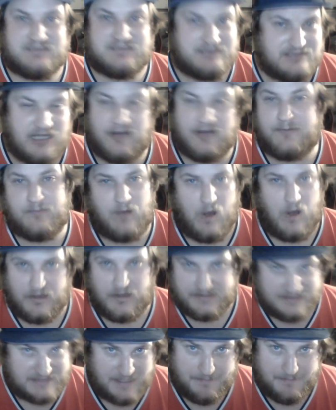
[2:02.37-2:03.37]
dumb
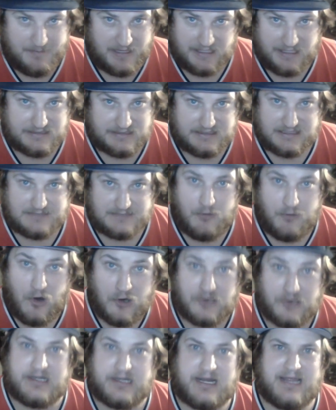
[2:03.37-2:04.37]
on Skip Bayless's
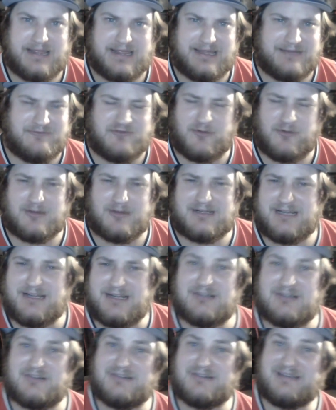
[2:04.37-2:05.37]
part. And then from what I
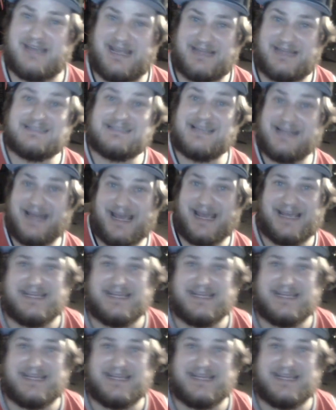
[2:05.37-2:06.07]
understand today,